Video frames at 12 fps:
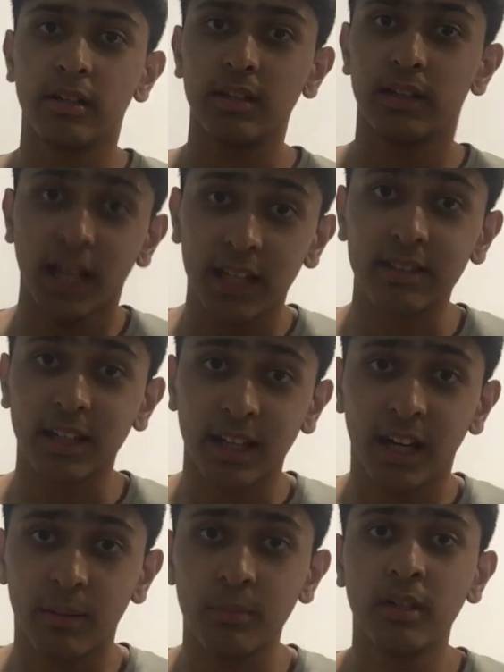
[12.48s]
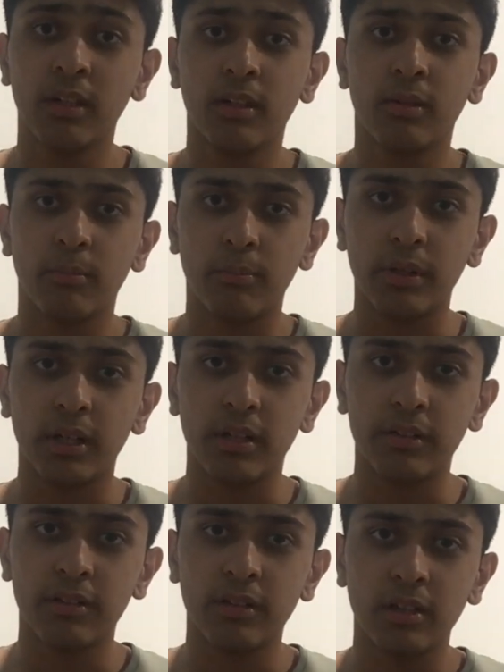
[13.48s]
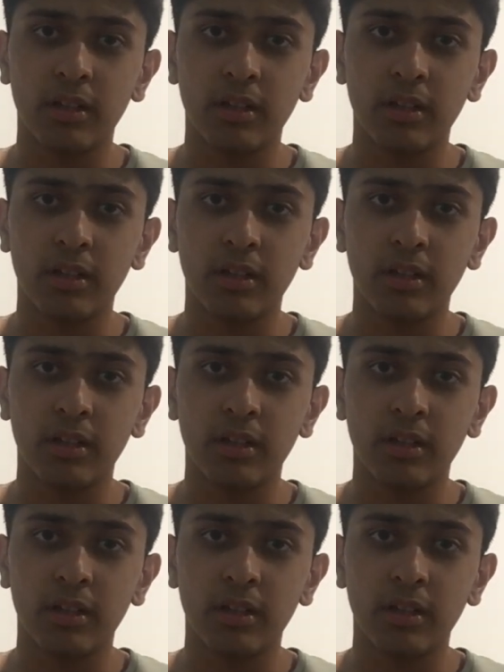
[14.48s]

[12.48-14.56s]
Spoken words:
Yes, I am. But